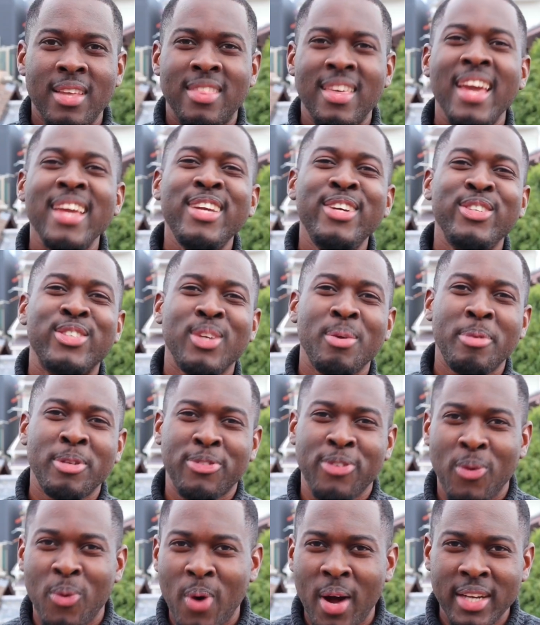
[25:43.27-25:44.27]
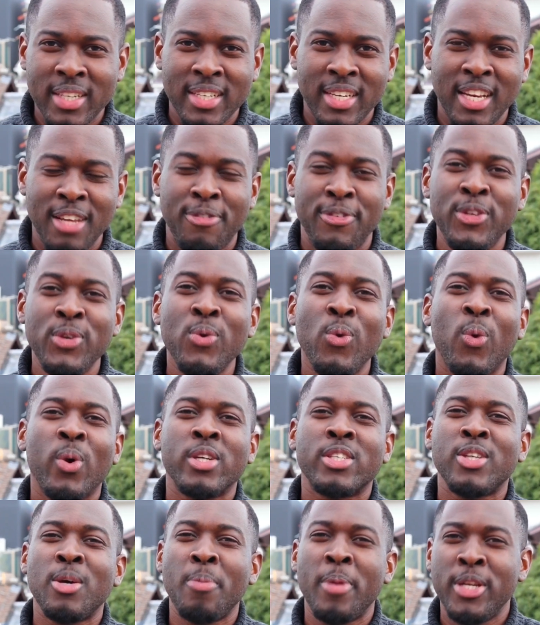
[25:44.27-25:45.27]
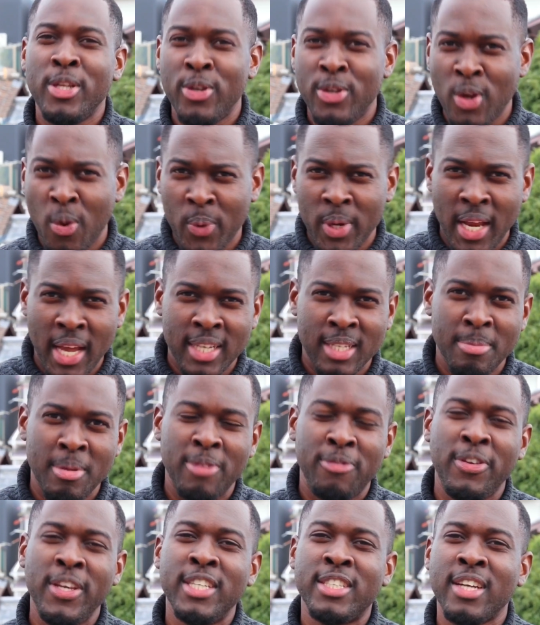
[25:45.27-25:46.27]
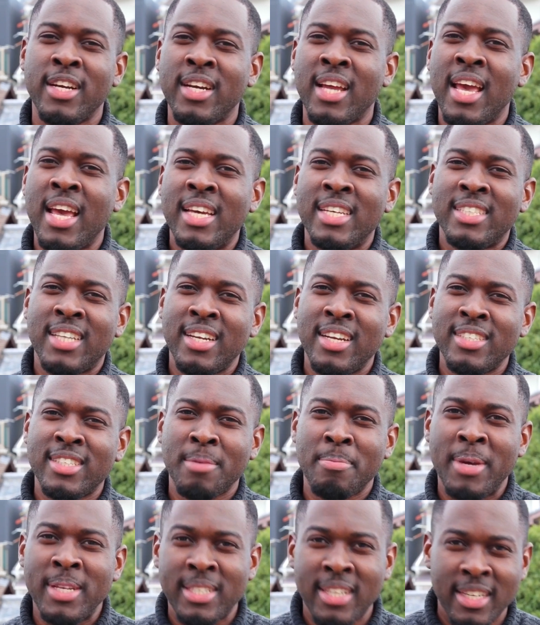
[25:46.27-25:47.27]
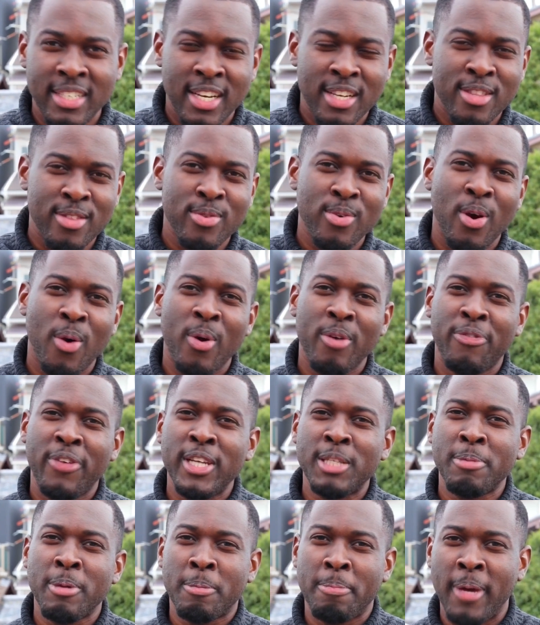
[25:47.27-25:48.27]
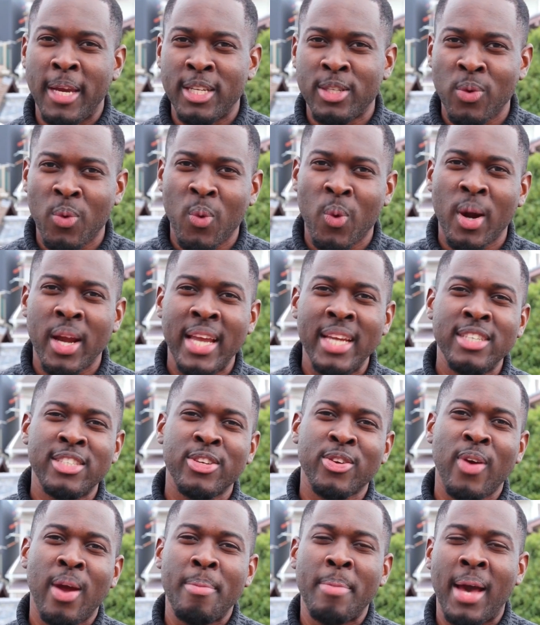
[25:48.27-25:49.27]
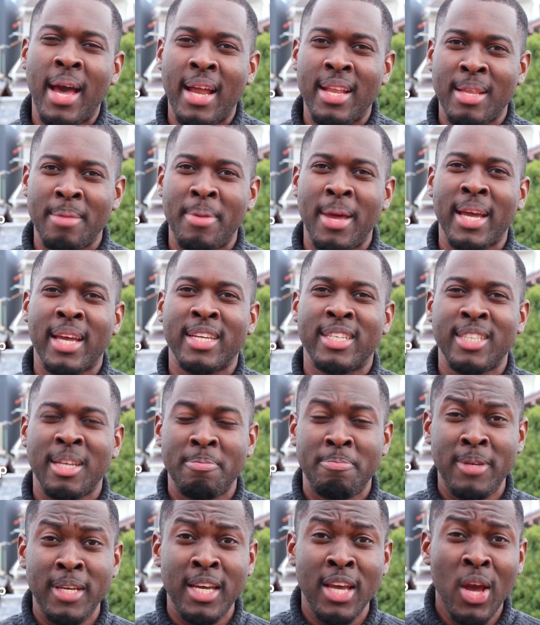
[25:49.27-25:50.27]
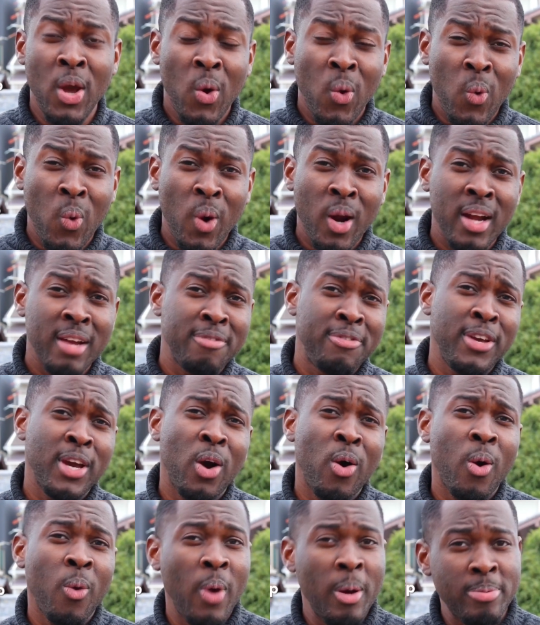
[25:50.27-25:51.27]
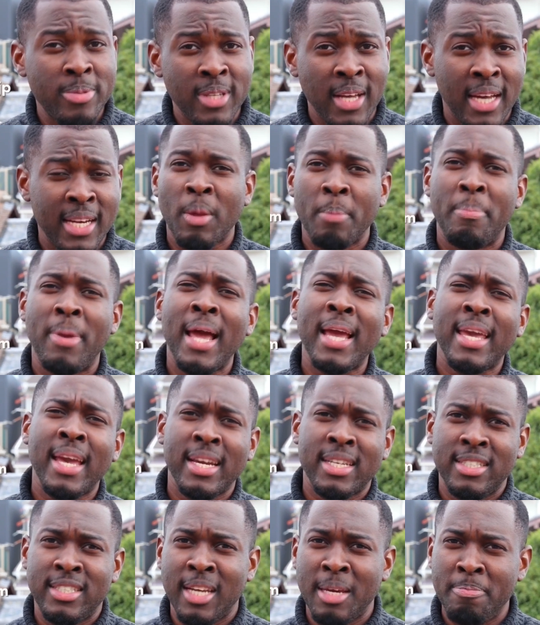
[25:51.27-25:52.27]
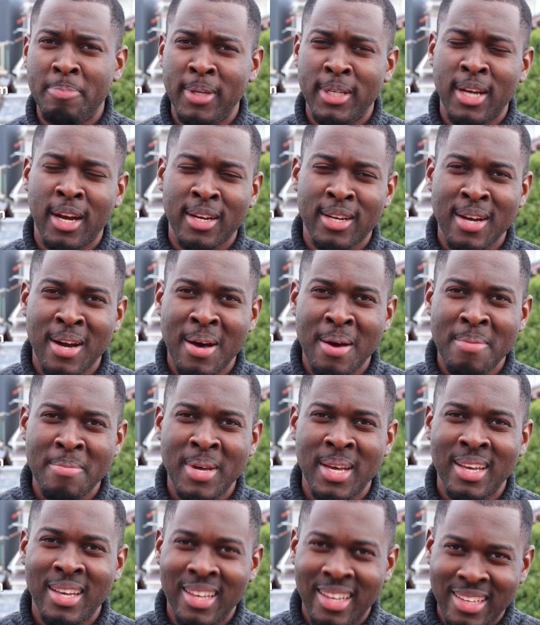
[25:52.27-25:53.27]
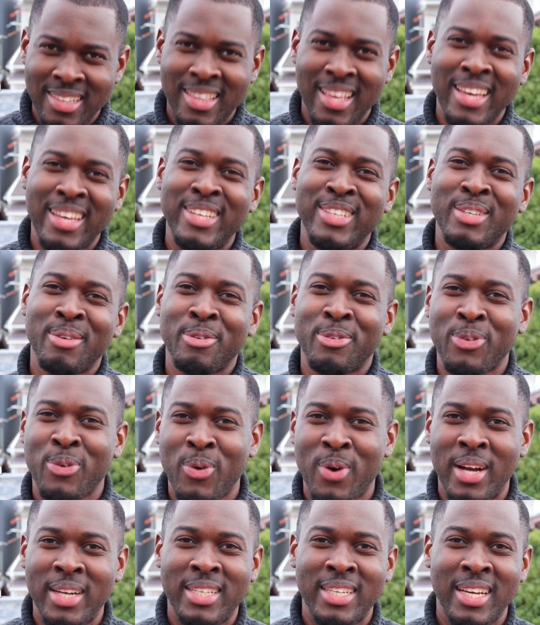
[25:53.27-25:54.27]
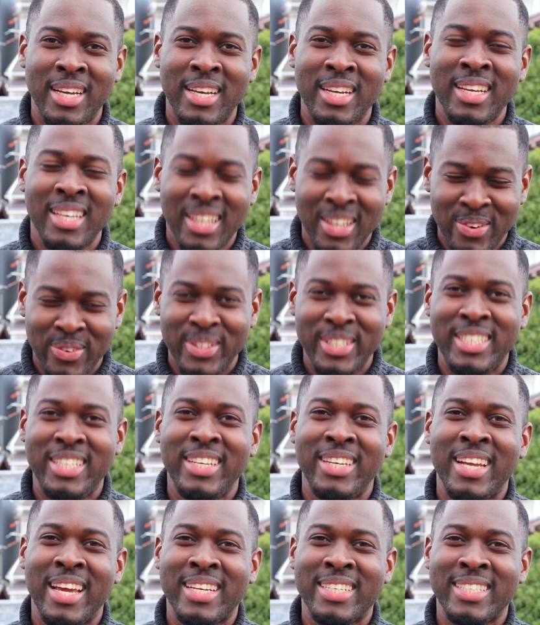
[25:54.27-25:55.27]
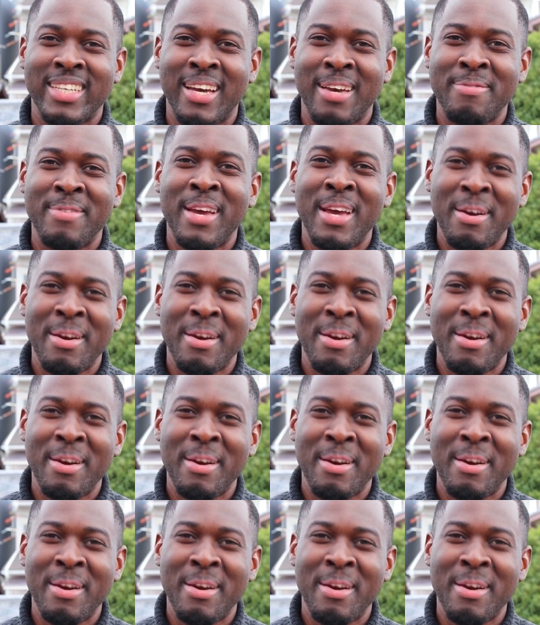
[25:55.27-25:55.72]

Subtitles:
Thank you so much for watching. If you or someone you know would like to be featured, send us a message through our Facebook page or Instagram at the BlackXJP, or via our website, blackxjp.com. Thank you so much for watching. We'll see you next time.